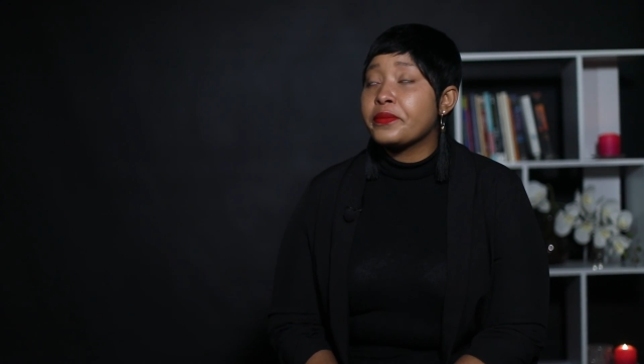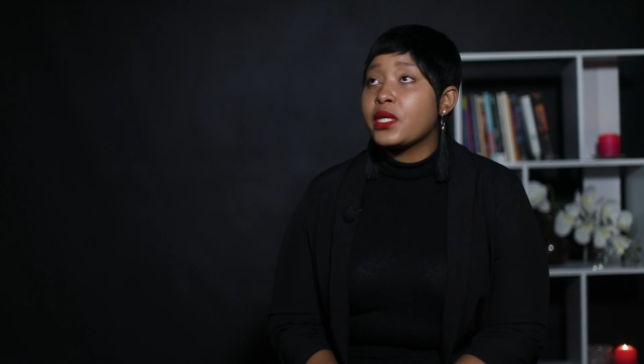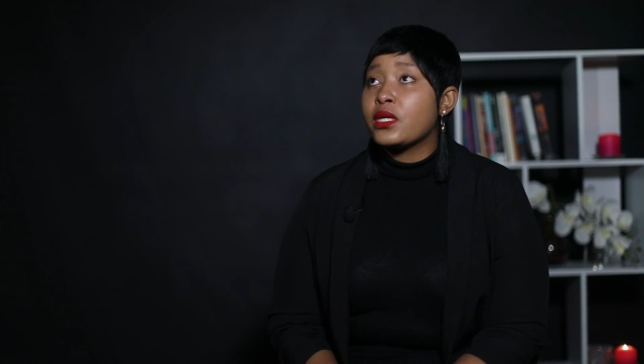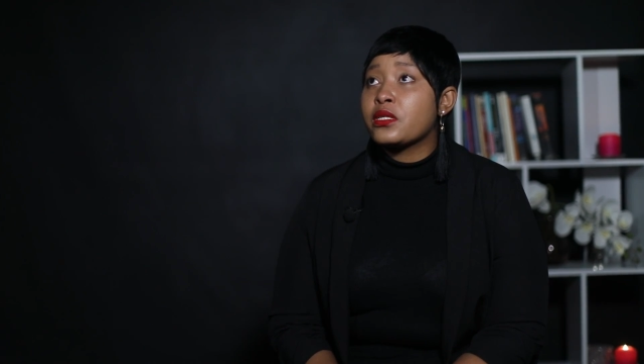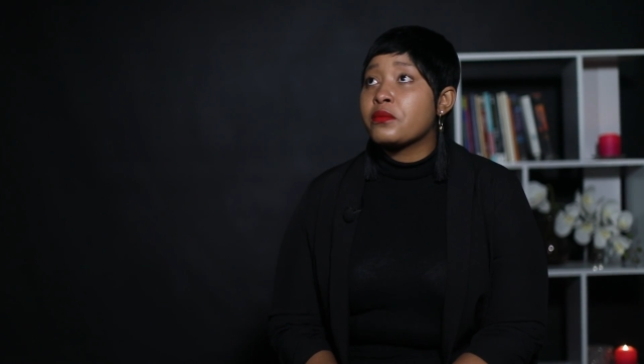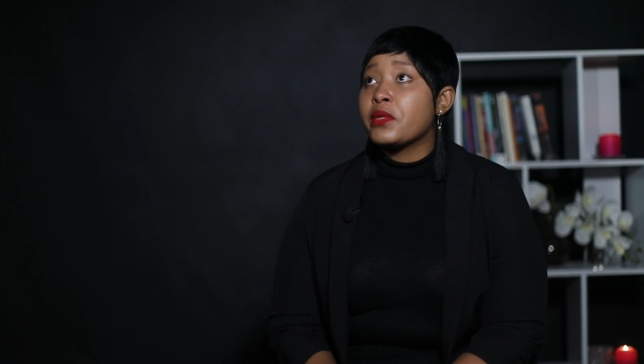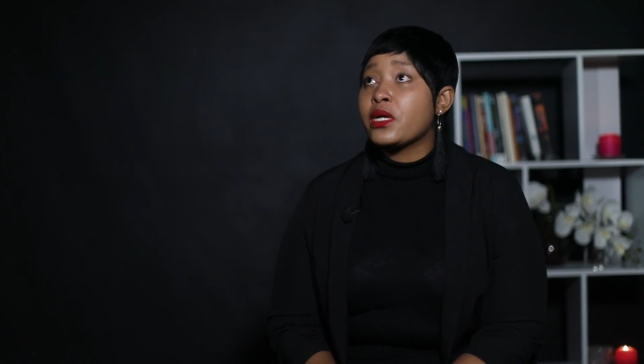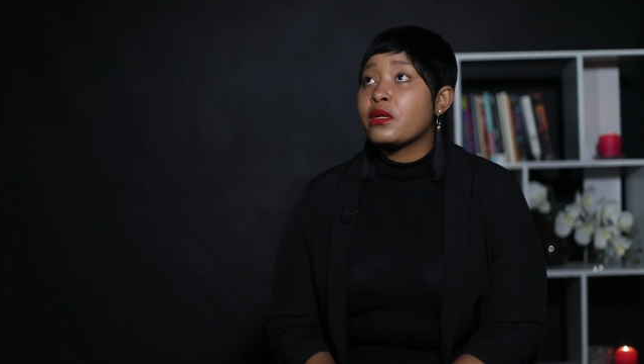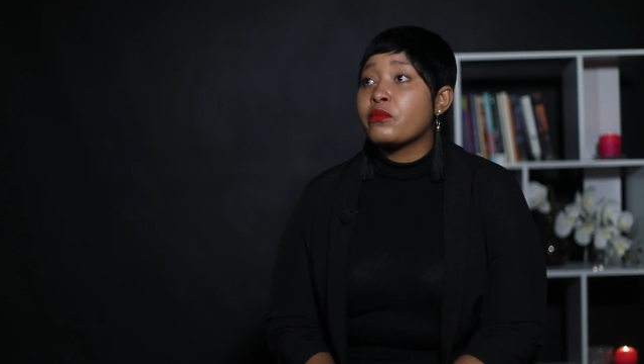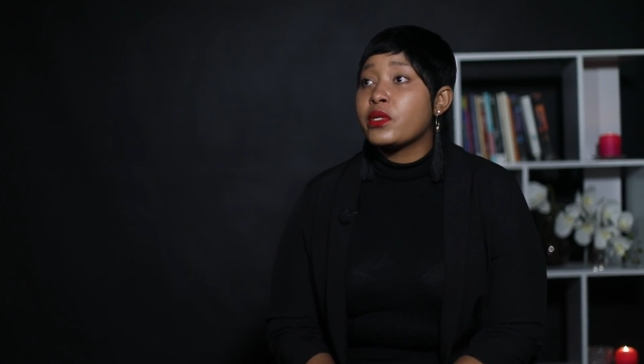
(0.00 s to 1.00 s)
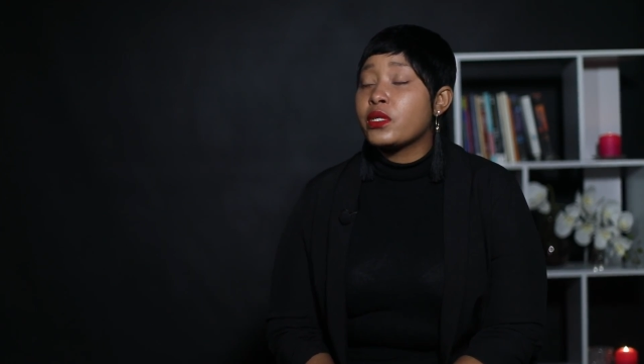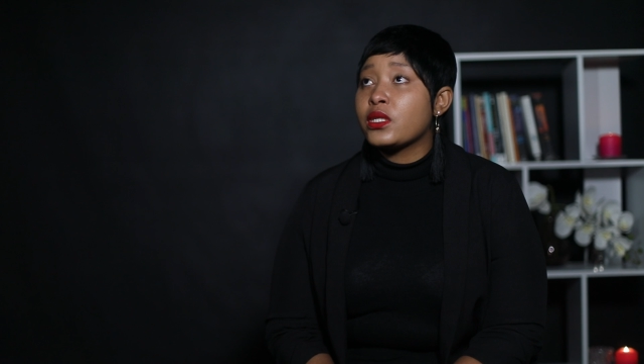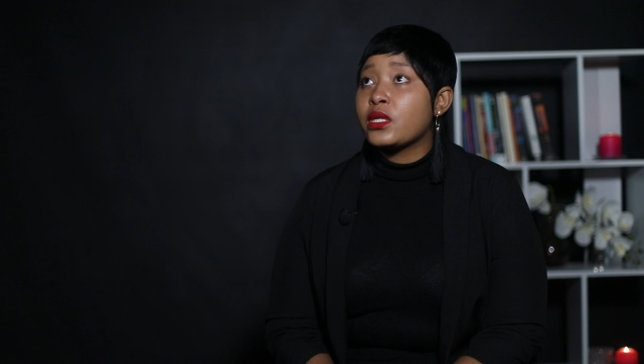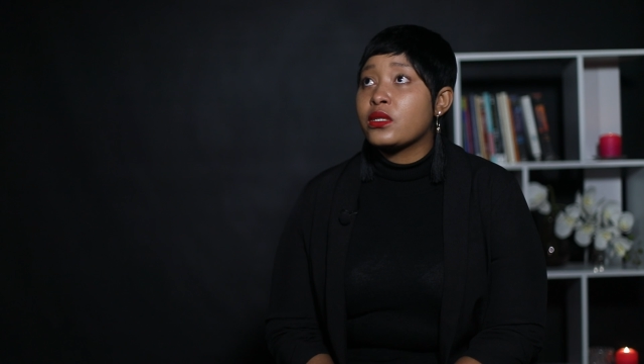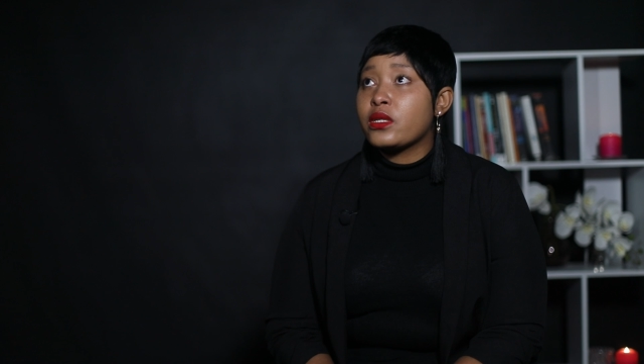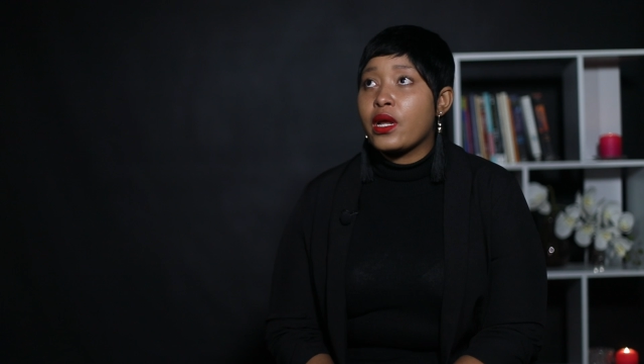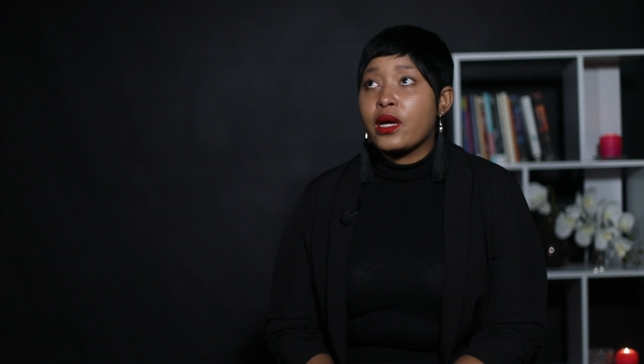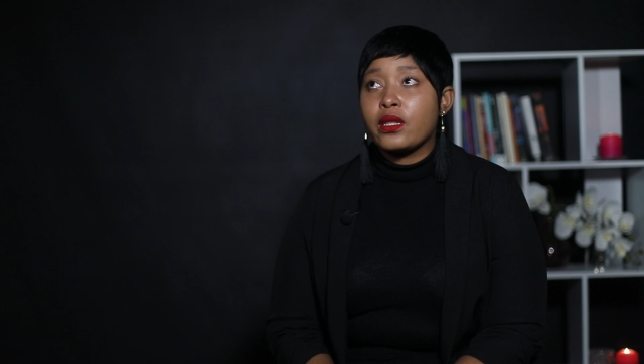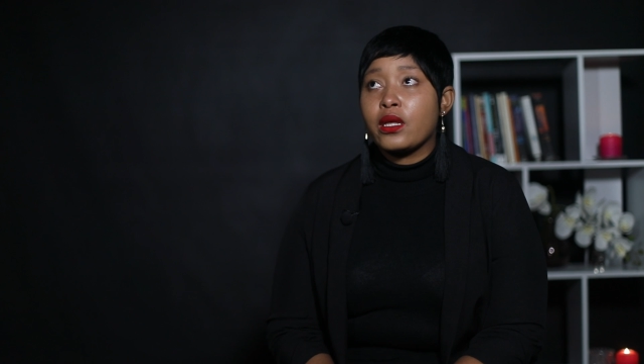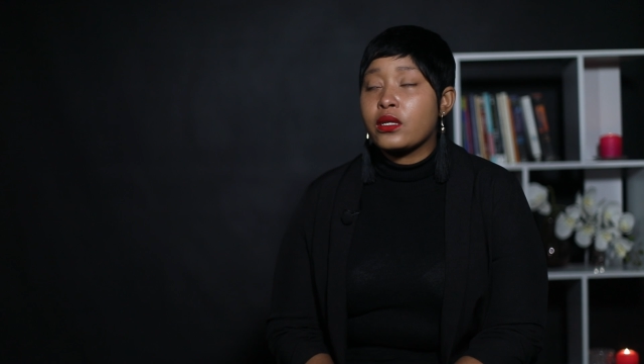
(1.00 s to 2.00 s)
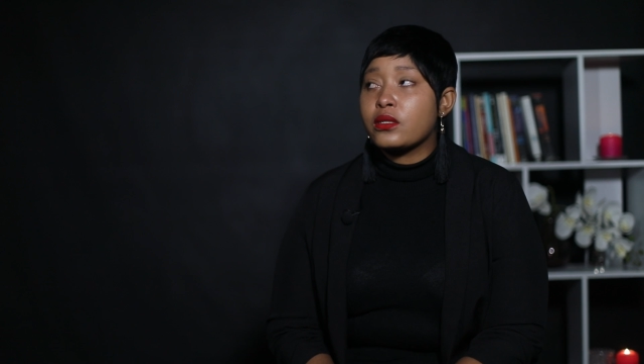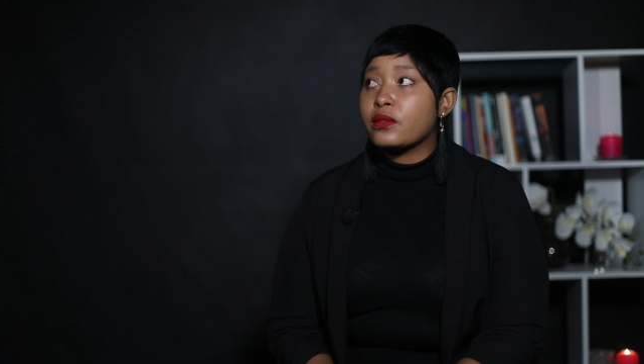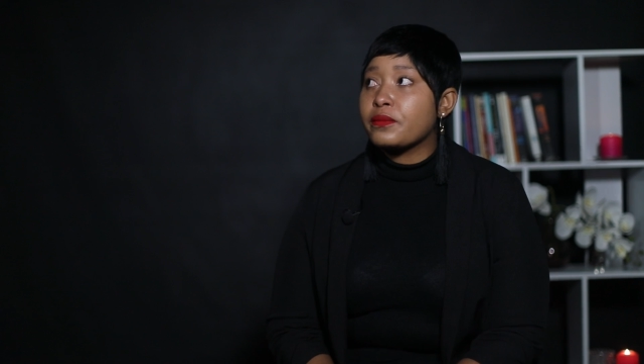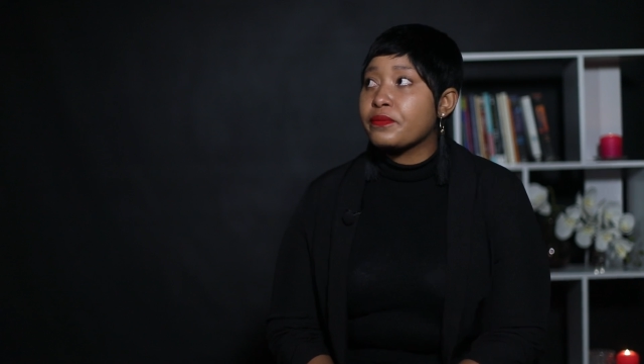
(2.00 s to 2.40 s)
his mother being killed like that.